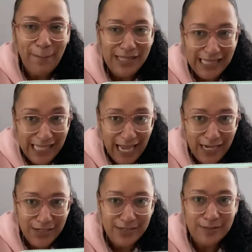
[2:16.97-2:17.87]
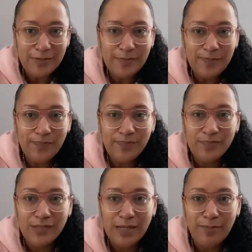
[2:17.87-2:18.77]
placard
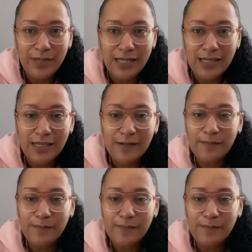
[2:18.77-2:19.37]
in pink.